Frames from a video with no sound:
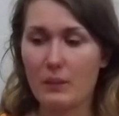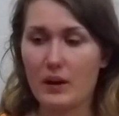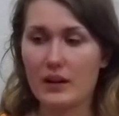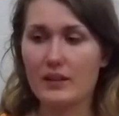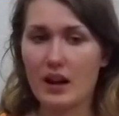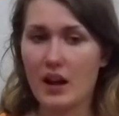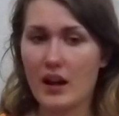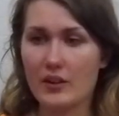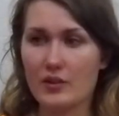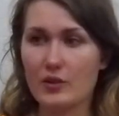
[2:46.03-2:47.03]
but
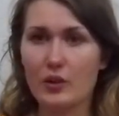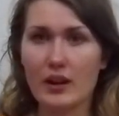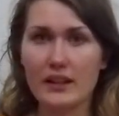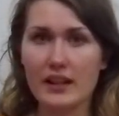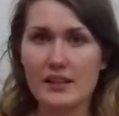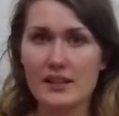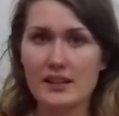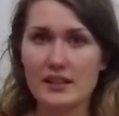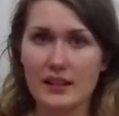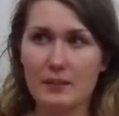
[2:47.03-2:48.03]
I don't know, I guess
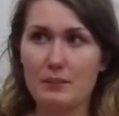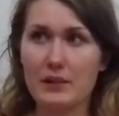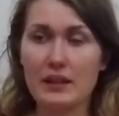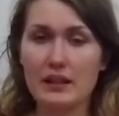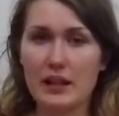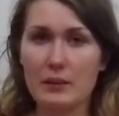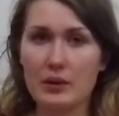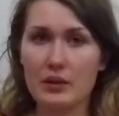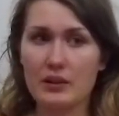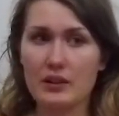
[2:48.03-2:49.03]
it's like a big
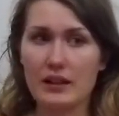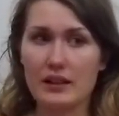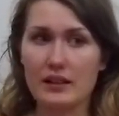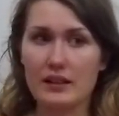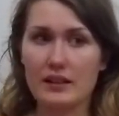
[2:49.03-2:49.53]
neighborhood and